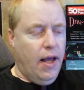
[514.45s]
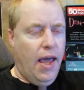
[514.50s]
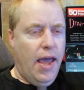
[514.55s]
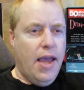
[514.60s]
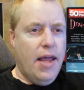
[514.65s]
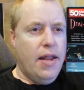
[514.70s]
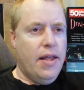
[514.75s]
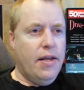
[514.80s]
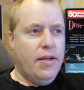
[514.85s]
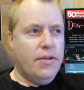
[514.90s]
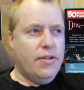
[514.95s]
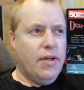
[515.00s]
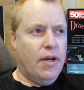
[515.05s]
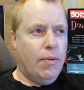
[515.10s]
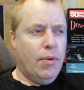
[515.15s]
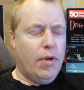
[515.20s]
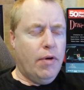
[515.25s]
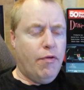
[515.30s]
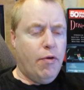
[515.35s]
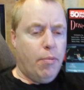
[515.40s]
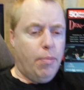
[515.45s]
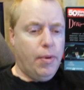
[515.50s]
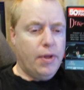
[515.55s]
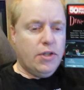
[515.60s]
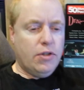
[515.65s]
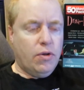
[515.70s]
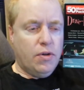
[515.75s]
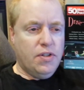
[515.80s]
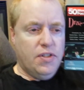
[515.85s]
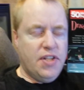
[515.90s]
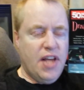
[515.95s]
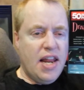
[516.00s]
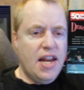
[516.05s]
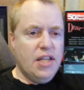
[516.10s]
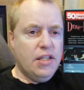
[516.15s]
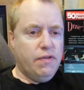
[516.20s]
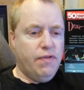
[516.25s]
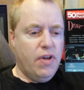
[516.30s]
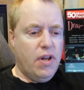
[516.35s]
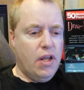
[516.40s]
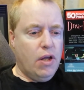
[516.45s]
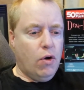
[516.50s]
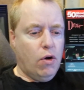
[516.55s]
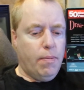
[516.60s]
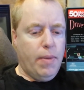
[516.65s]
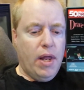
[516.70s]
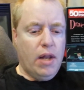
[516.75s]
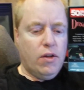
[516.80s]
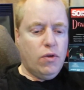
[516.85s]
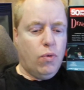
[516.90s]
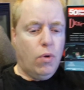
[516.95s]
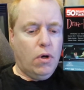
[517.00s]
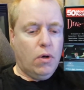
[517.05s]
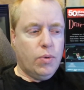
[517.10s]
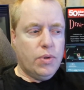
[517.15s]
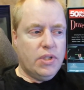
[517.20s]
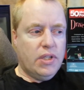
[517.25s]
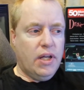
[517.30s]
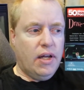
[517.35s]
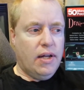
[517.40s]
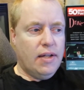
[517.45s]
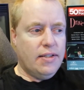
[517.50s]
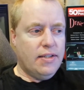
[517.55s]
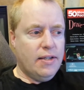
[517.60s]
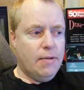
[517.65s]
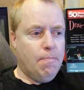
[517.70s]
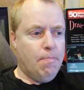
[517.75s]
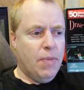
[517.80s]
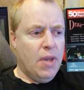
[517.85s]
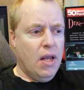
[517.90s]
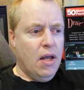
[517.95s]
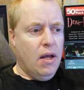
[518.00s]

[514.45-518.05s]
80s. I rented it from a place called Denny's Video in Manitowoc, Wisconsin.